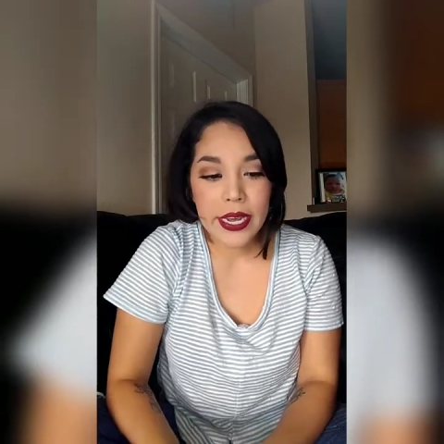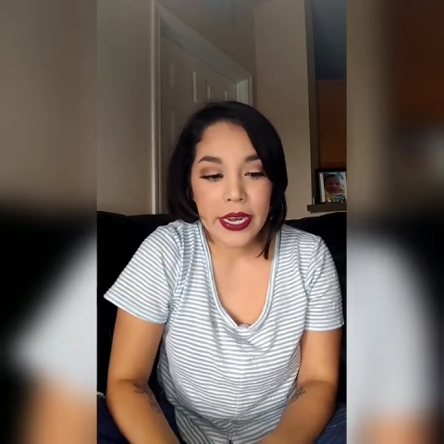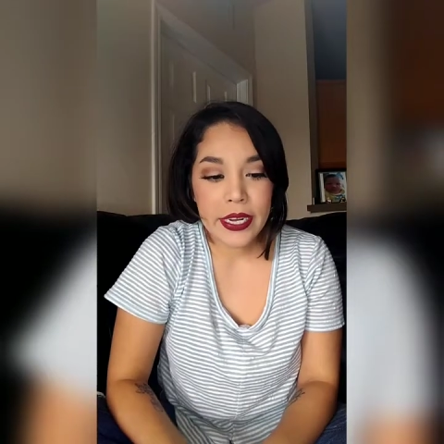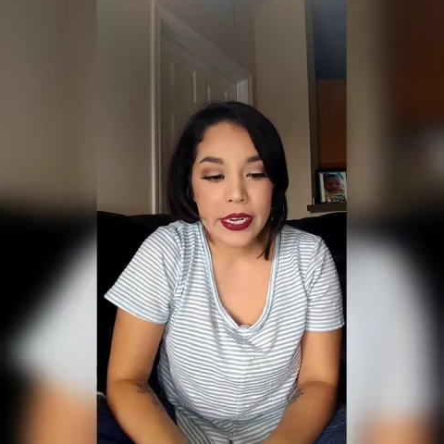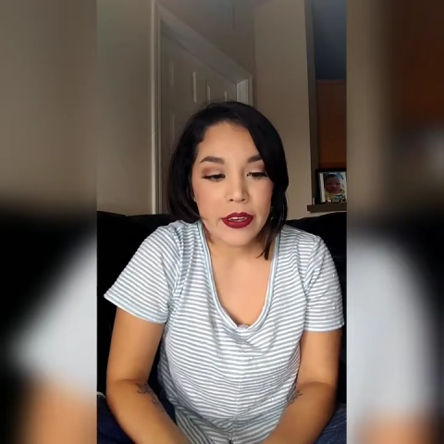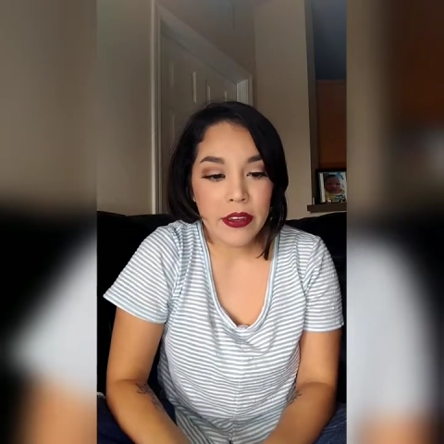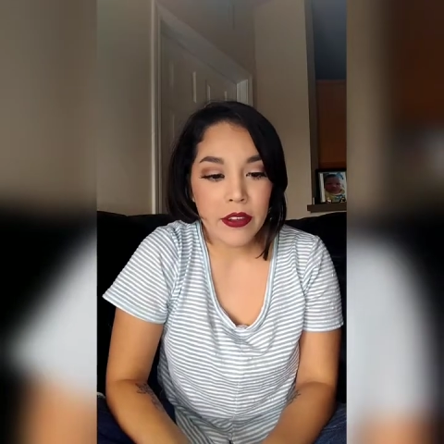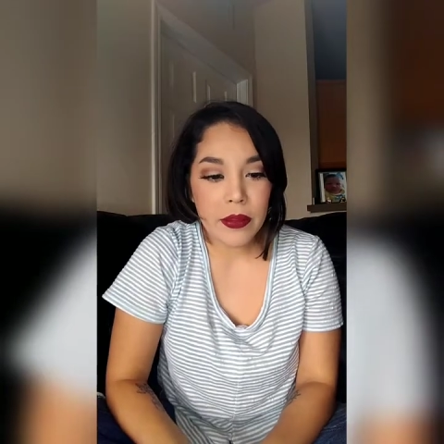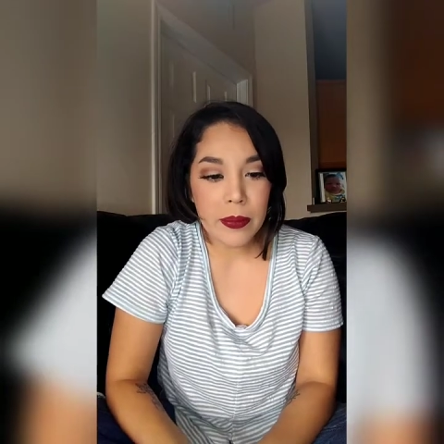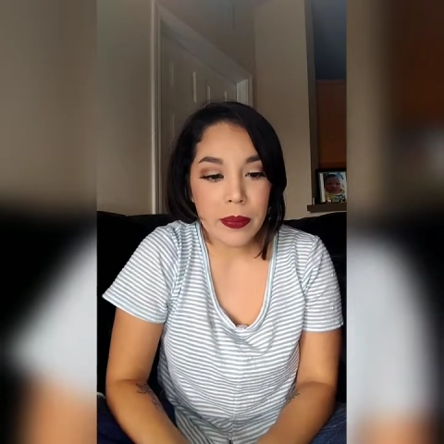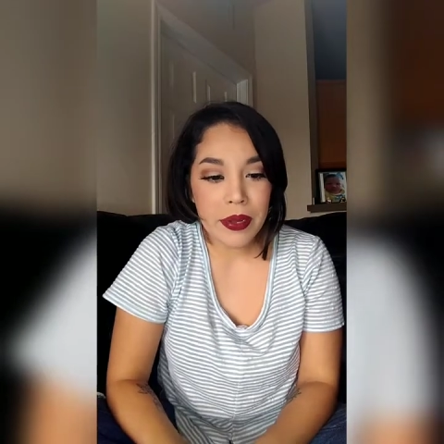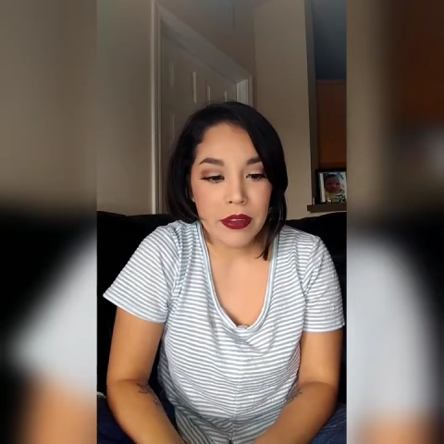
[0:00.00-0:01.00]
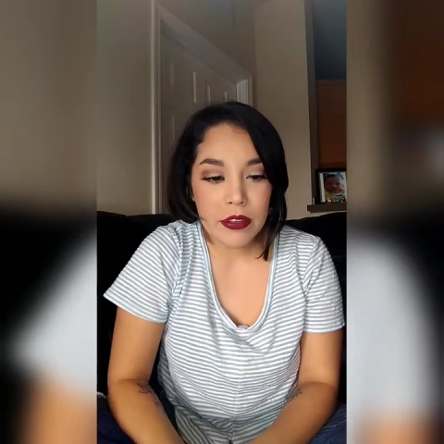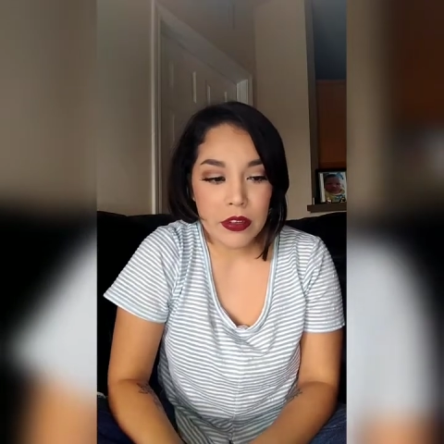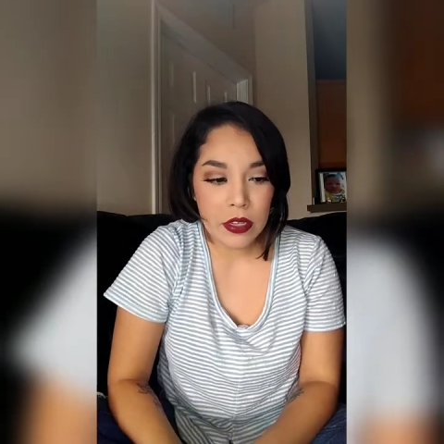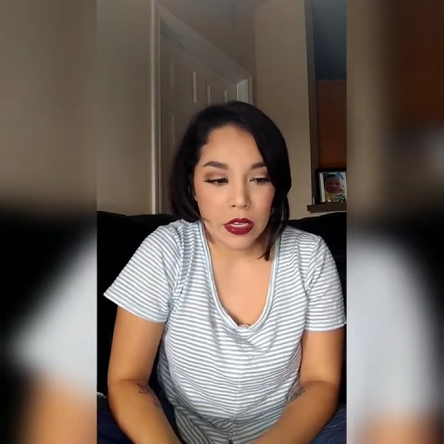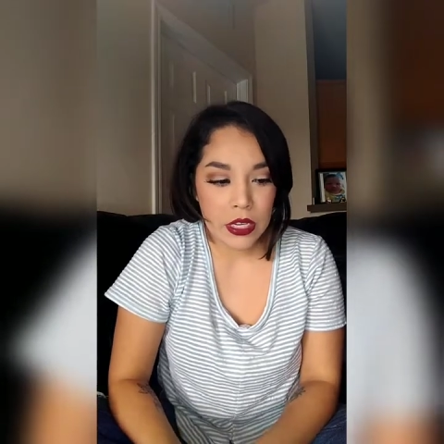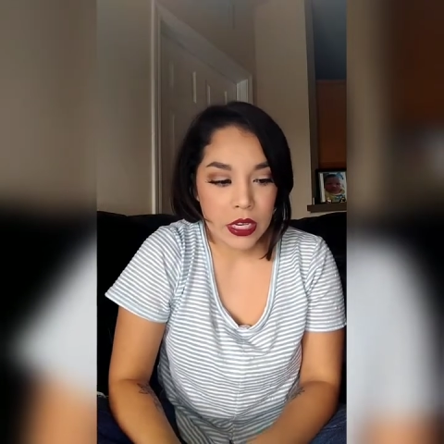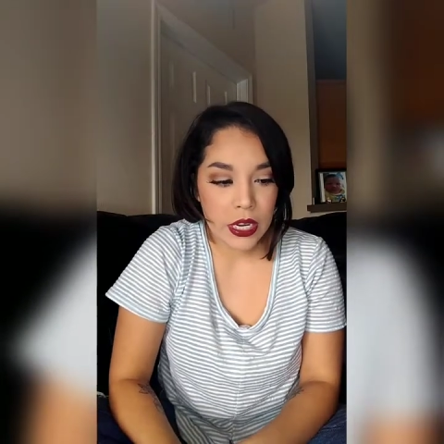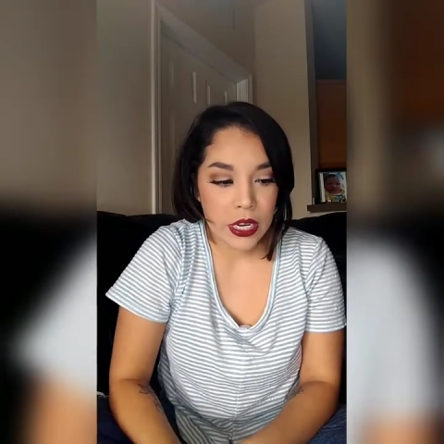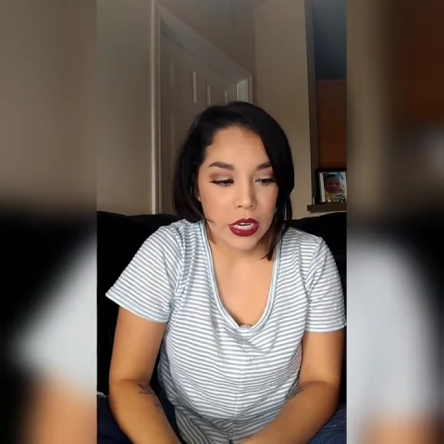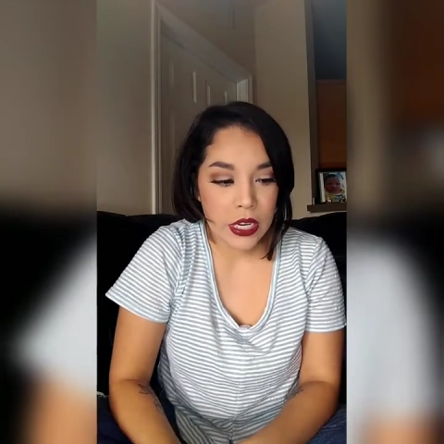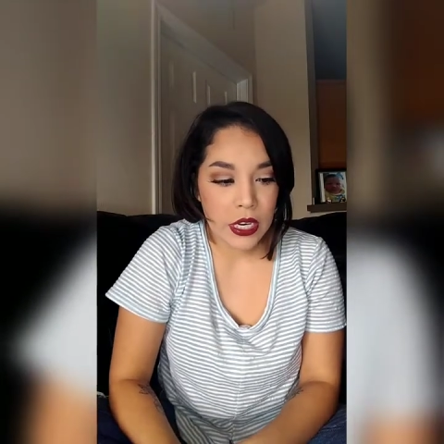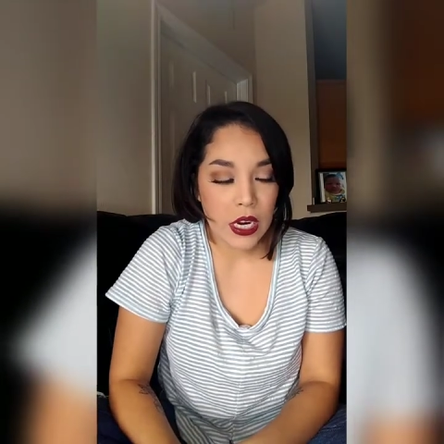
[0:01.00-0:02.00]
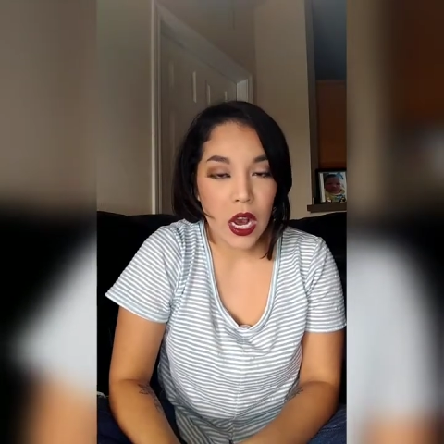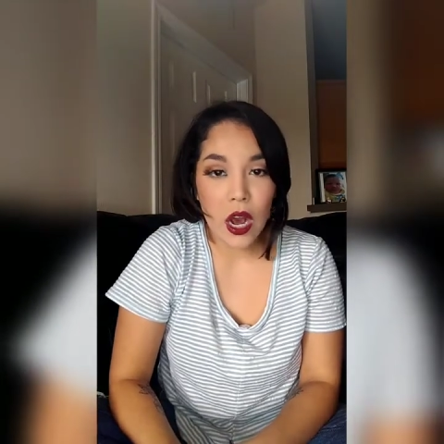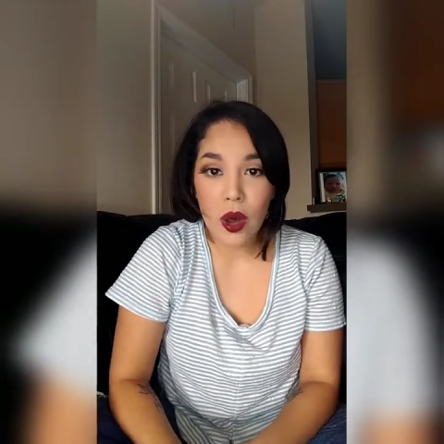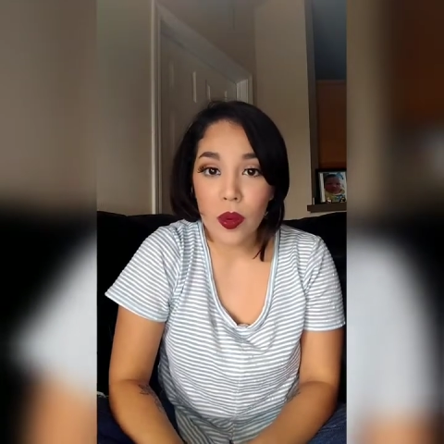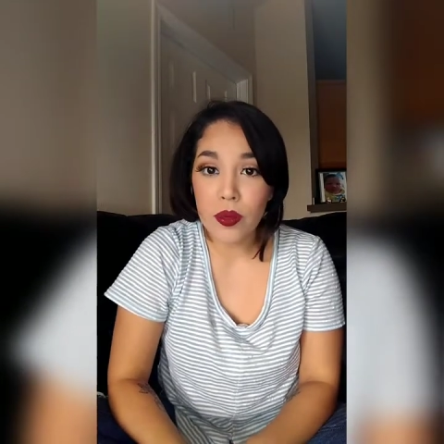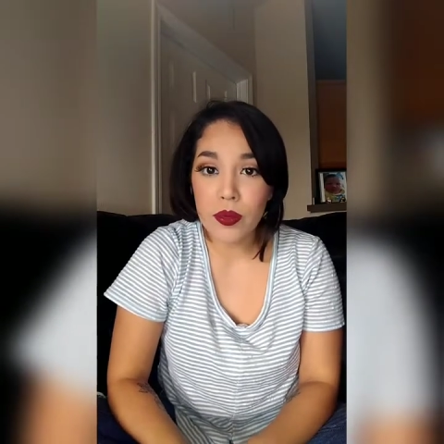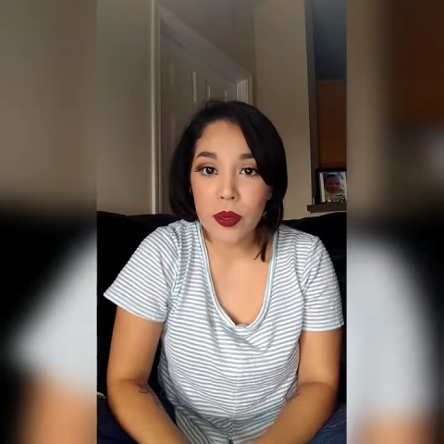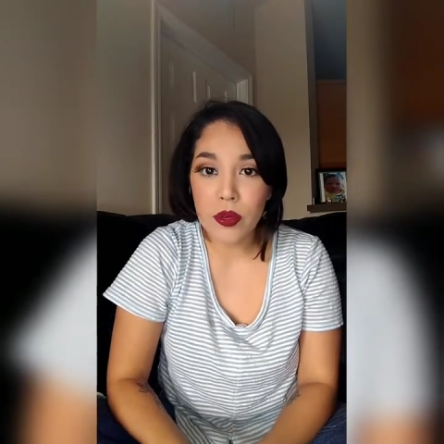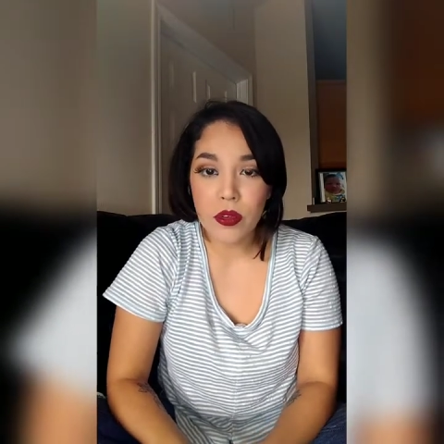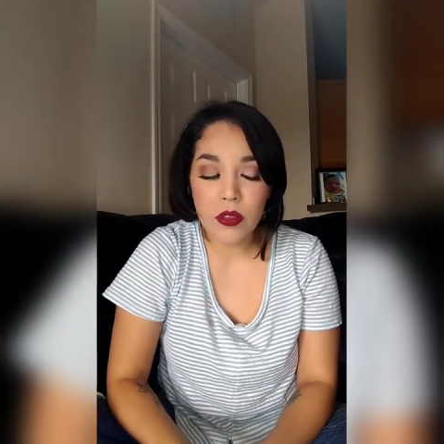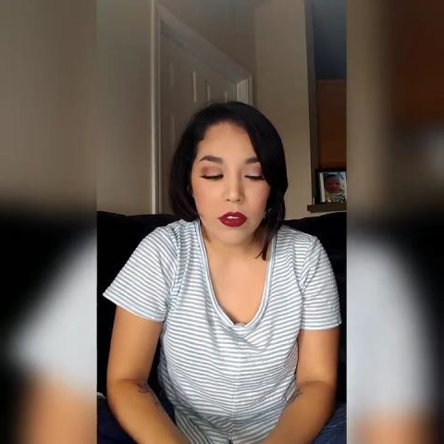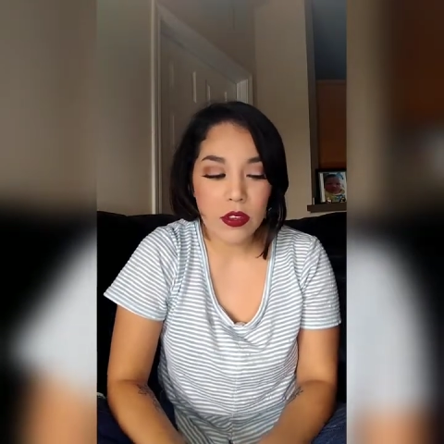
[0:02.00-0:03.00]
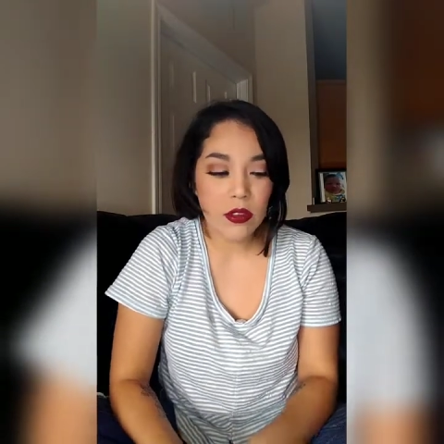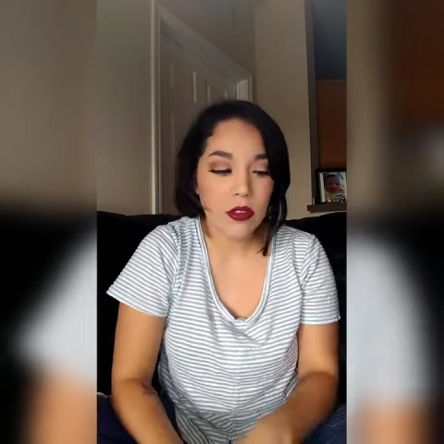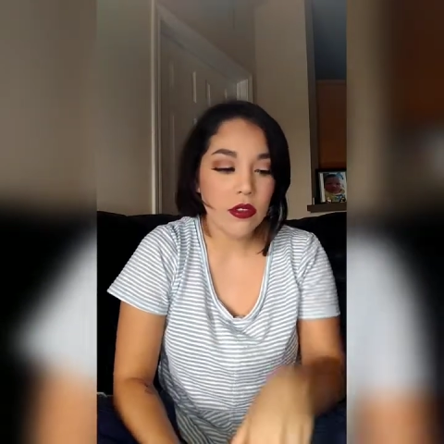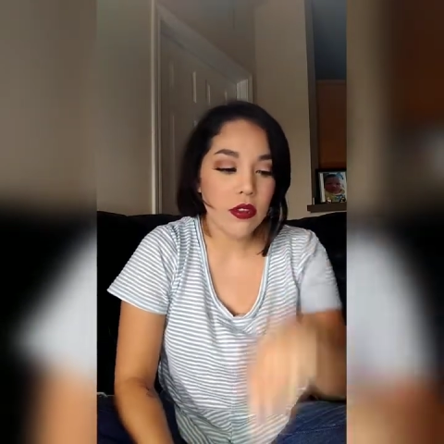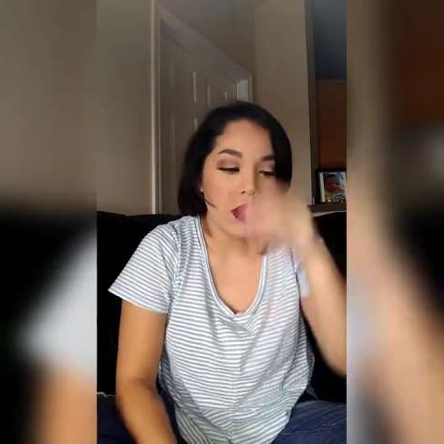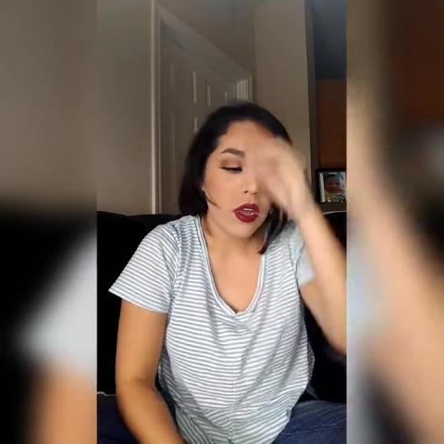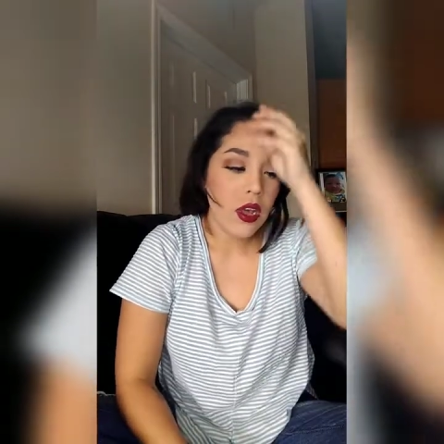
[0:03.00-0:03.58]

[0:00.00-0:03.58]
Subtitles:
is basically an autoimmune disease.